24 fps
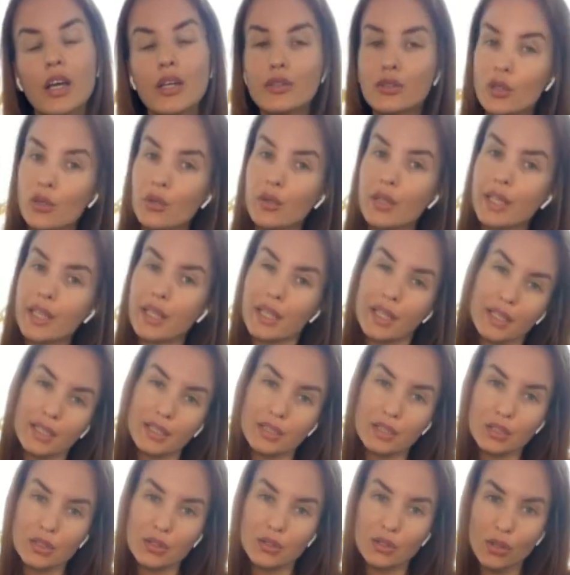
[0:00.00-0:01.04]
So he
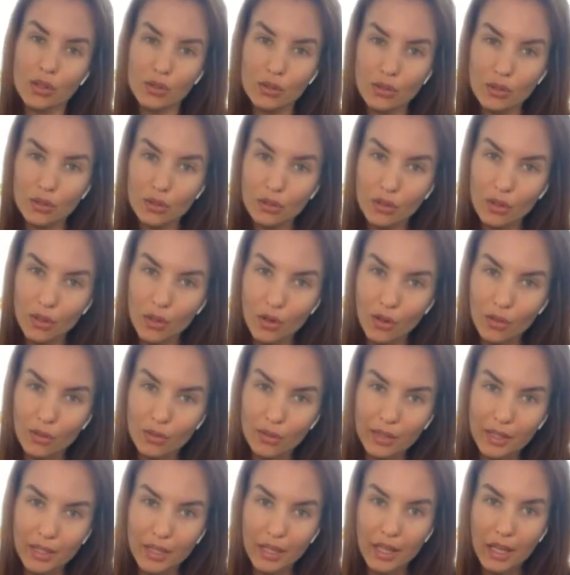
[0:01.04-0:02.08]
is not
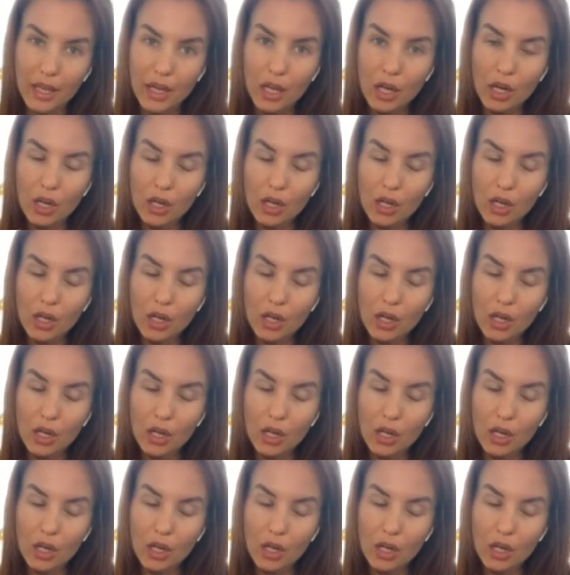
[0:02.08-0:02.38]
only